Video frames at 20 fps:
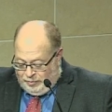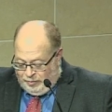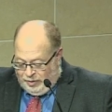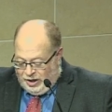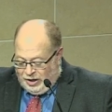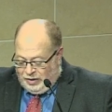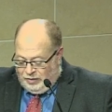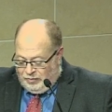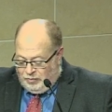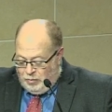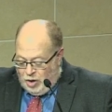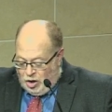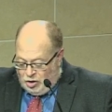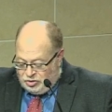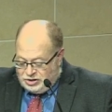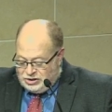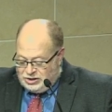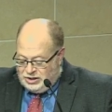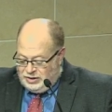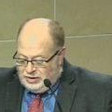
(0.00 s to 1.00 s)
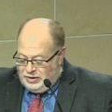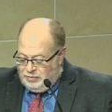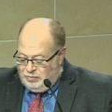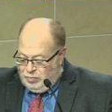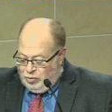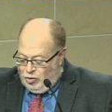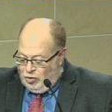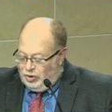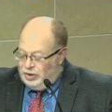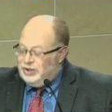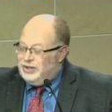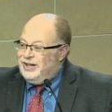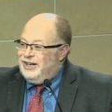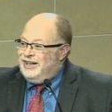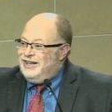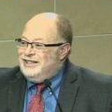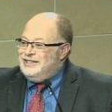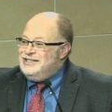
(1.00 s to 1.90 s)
But most importantly,